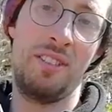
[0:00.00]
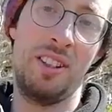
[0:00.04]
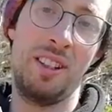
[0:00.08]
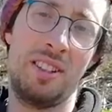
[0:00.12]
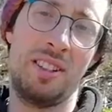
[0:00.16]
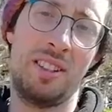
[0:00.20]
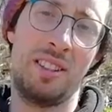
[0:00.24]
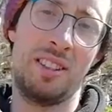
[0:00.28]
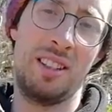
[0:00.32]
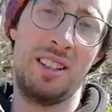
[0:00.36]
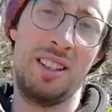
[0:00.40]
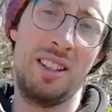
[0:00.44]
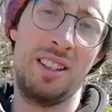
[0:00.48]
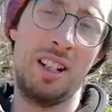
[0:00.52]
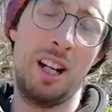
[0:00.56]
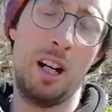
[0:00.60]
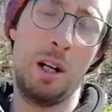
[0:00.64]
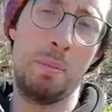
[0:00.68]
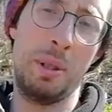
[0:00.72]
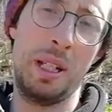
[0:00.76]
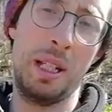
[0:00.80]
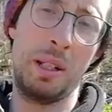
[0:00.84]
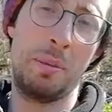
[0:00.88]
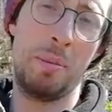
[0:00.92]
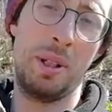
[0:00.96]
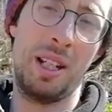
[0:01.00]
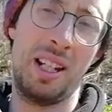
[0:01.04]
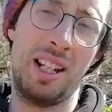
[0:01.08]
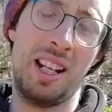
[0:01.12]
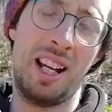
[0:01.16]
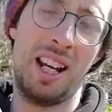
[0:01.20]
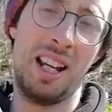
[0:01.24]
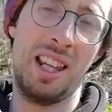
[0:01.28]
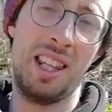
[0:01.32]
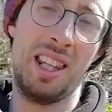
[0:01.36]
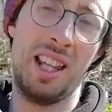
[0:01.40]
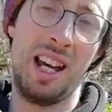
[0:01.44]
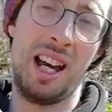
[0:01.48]
If you got a big bit
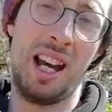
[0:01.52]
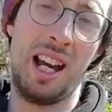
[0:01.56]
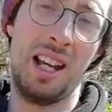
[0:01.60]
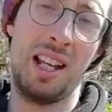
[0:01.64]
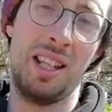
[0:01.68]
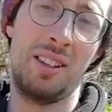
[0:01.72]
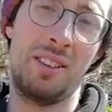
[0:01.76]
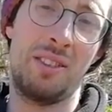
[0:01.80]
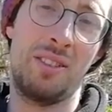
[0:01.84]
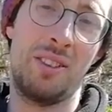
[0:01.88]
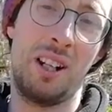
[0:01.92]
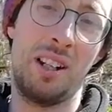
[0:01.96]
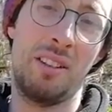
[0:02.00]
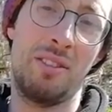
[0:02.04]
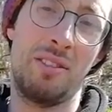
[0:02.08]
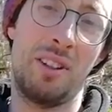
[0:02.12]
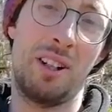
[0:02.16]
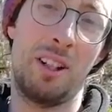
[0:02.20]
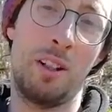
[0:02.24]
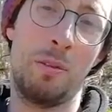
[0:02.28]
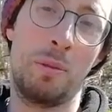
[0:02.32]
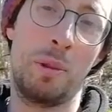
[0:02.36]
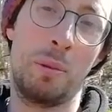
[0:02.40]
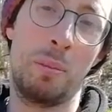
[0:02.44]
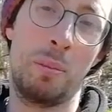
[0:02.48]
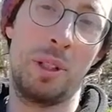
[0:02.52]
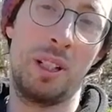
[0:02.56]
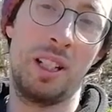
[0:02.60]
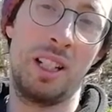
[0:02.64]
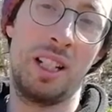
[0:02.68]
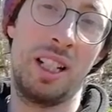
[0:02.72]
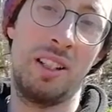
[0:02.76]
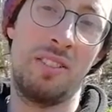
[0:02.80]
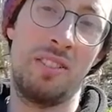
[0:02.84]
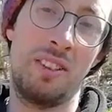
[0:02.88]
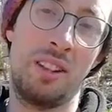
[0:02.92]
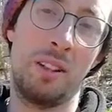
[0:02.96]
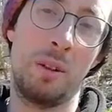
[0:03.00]
like that, it's very vulnerable, and
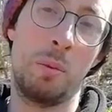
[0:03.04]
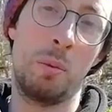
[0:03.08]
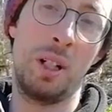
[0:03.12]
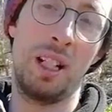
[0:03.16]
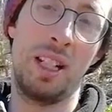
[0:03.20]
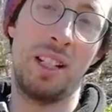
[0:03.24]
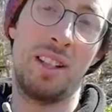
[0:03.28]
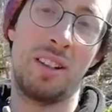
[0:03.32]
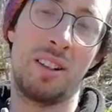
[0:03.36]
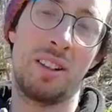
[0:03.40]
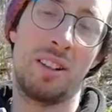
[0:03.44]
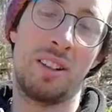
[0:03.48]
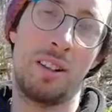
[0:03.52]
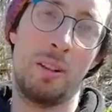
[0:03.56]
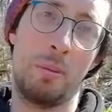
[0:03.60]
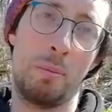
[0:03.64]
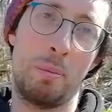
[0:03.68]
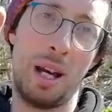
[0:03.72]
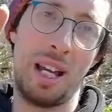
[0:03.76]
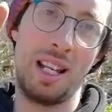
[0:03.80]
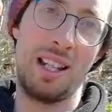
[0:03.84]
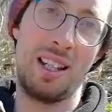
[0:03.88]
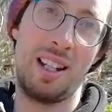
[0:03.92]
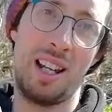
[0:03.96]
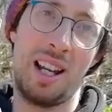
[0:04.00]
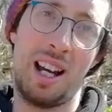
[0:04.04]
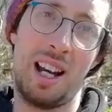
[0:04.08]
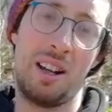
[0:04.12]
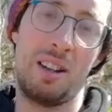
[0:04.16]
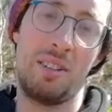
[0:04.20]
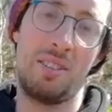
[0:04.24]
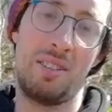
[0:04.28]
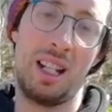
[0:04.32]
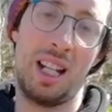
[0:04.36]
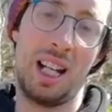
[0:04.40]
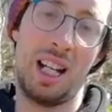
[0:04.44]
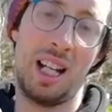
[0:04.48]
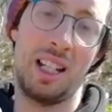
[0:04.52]
even the wind could bend it out
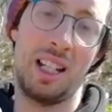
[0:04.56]
of line.